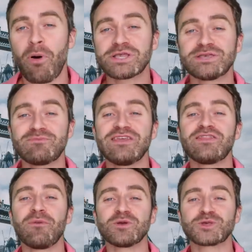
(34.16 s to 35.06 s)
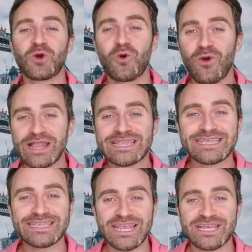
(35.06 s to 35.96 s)
Possibly the most
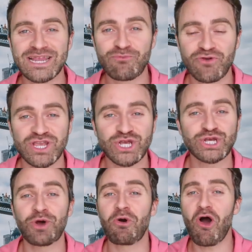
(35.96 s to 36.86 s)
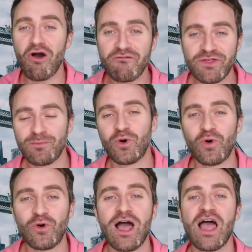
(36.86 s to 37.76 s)
quintessentially British show of them
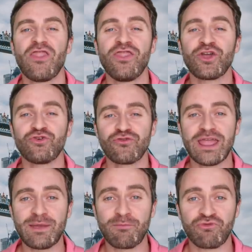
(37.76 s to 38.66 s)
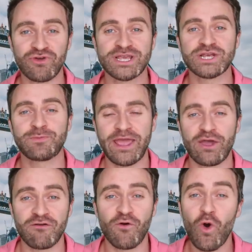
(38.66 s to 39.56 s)
all, The Great British
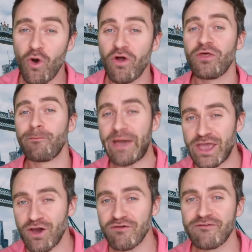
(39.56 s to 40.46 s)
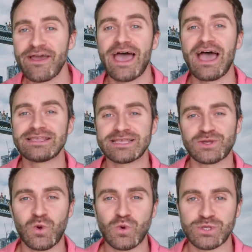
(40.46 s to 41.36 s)
Bake Off, or The Bake Off as it's
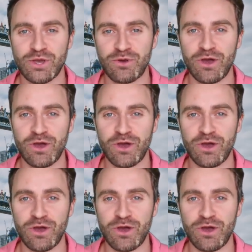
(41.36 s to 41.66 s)
also